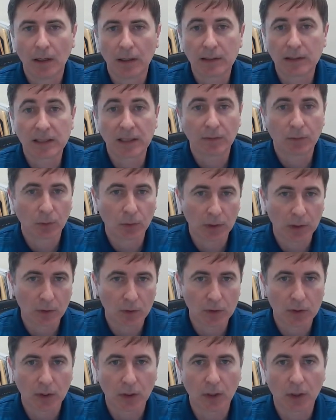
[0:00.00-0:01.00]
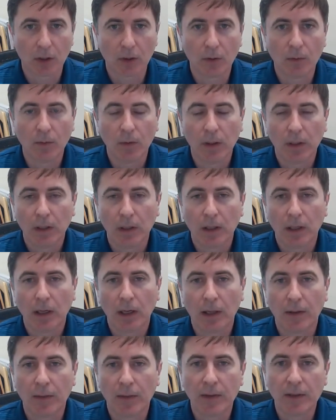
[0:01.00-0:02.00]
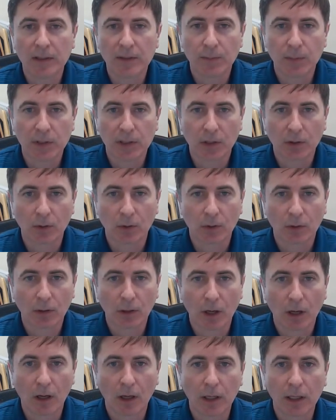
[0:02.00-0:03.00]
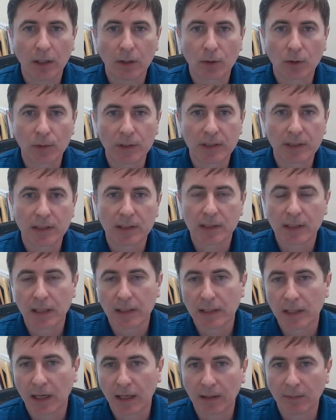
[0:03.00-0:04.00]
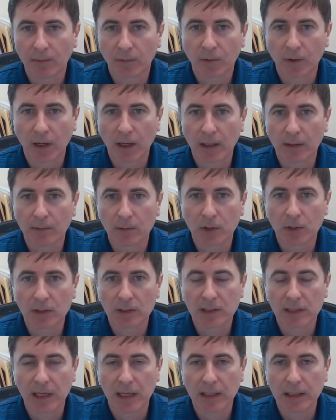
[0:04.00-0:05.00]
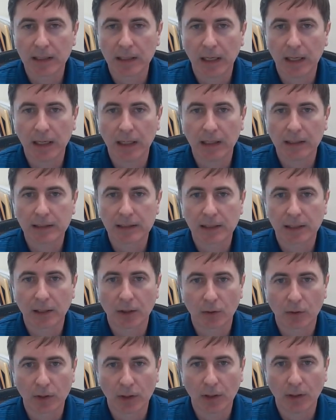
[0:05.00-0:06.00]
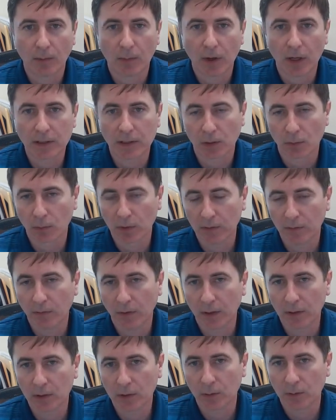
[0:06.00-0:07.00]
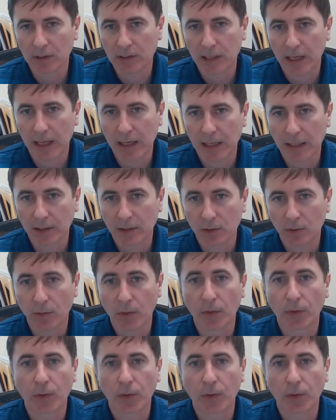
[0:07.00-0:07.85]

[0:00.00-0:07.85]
several years ago. This particular law increases the time frame to send a security deposit refund to a tenant to